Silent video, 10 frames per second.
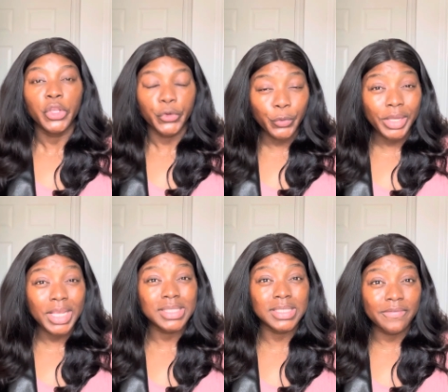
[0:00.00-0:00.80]
UK
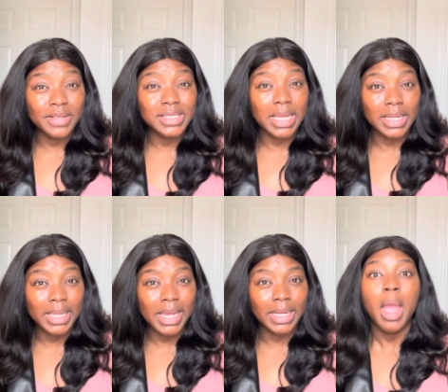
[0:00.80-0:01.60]
CV
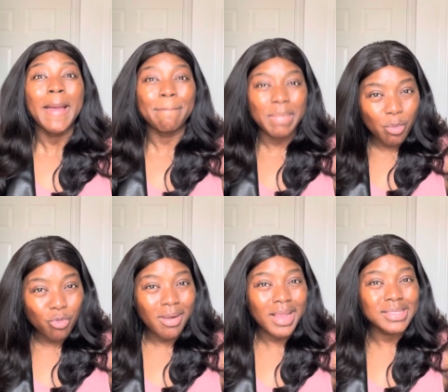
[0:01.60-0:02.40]
standard,
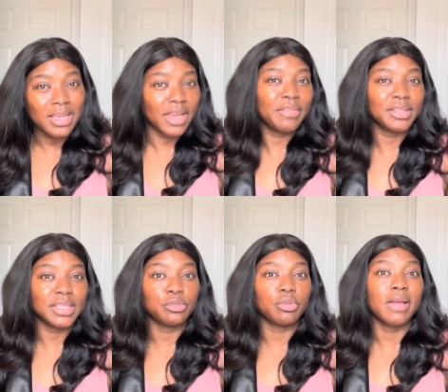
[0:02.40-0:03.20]
memorize
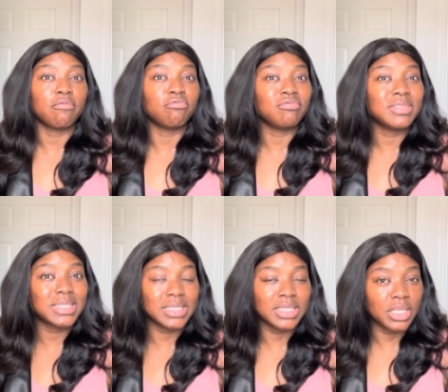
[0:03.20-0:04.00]
everything you have
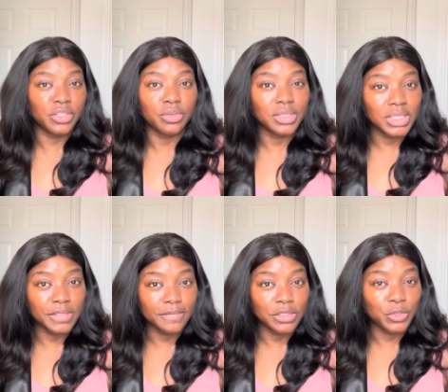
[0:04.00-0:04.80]
written in your
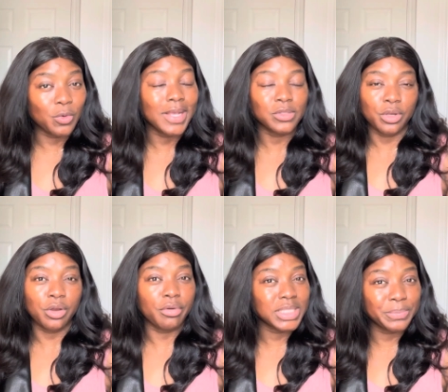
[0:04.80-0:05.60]
CV so as to
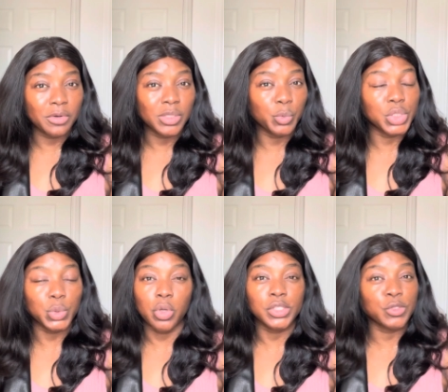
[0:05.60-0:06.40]
correspond with
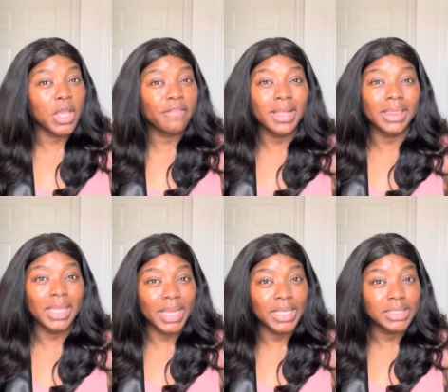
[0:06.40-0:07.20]
whatsoever
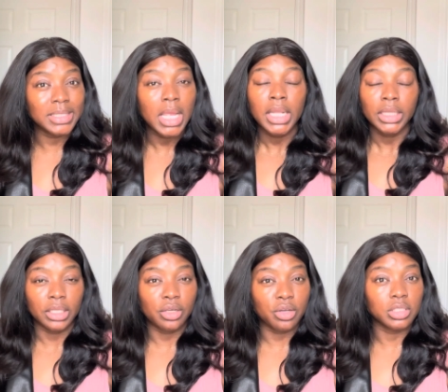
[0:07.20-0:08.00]
thing the
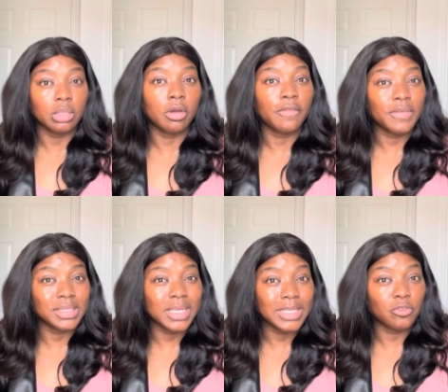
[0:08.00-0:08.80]
custom
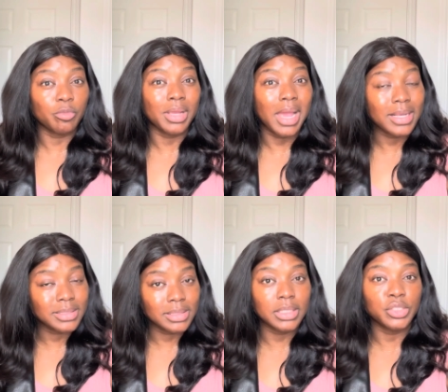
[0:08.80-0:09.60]
officers will be
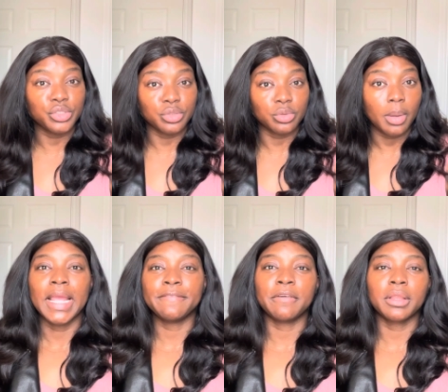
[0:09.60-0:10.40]
asking you.
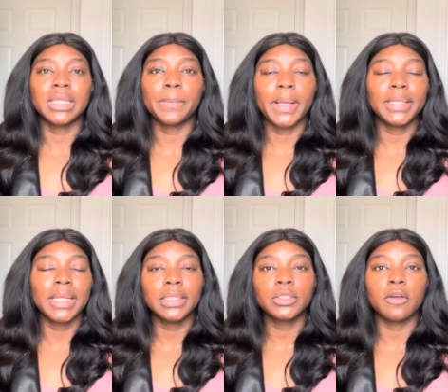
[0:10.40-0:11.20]
And for the
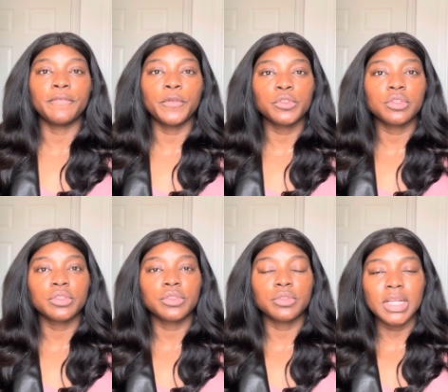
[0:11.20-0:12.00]
dependent of those on
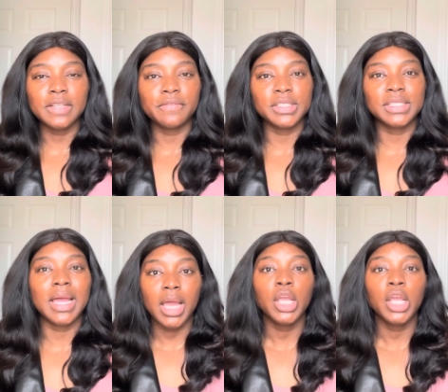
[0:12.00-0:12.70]
student visa,